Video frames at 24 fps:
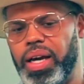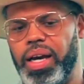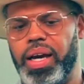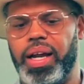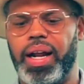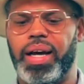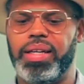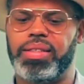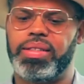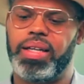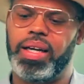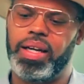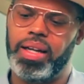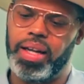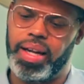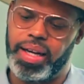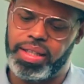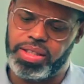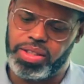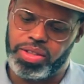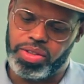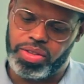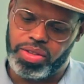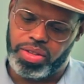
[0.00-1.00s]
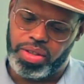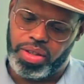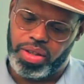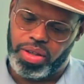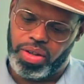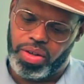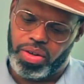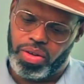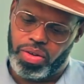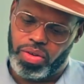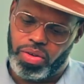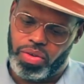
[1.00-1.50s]
and I say, let's
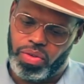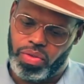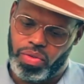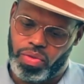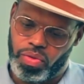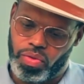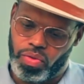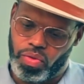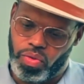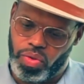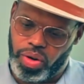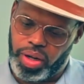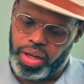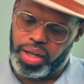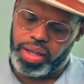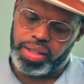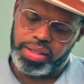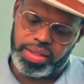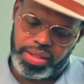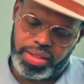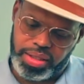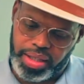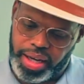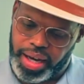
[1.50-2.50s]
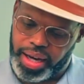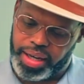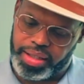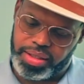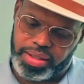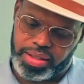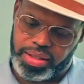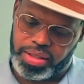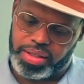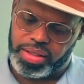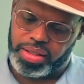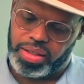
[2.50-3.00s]

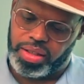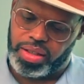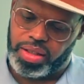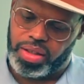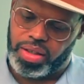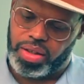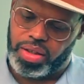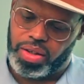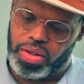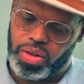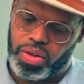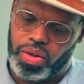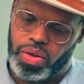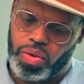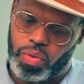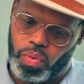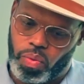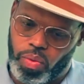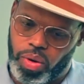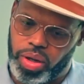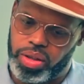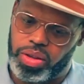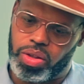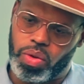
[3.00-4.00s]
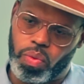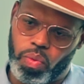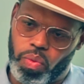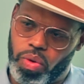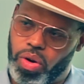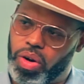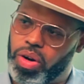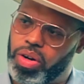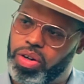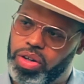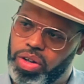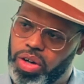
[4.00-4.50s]
reassess what the
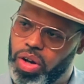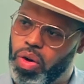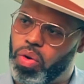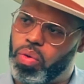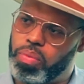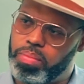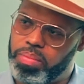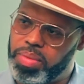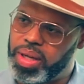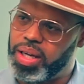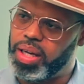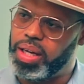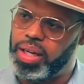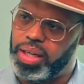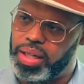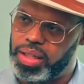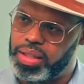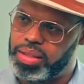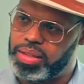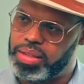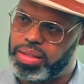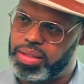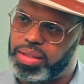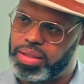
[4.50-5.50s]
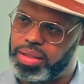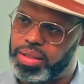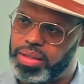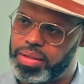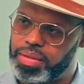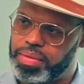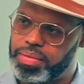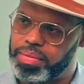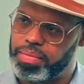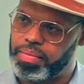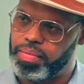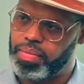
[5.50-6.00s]
word no means
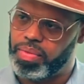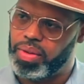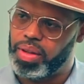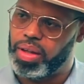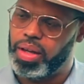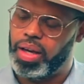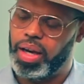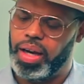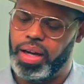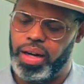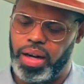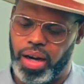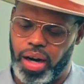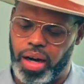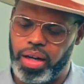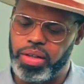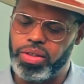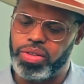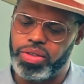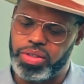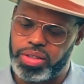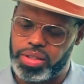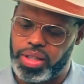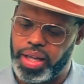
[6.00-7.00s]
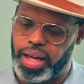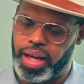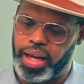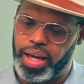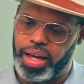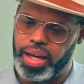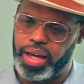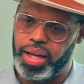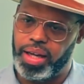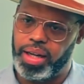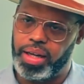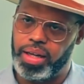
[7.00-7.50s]
and
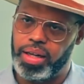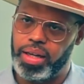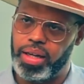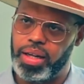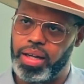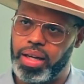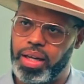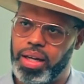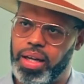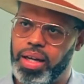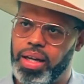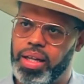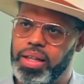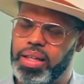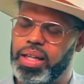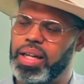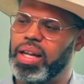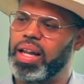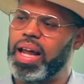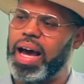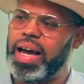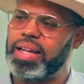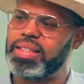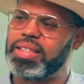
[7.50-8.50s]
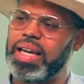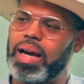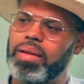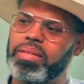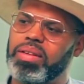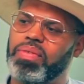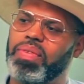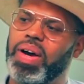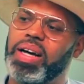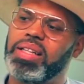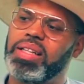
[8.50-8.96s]
understand that a lot of times if I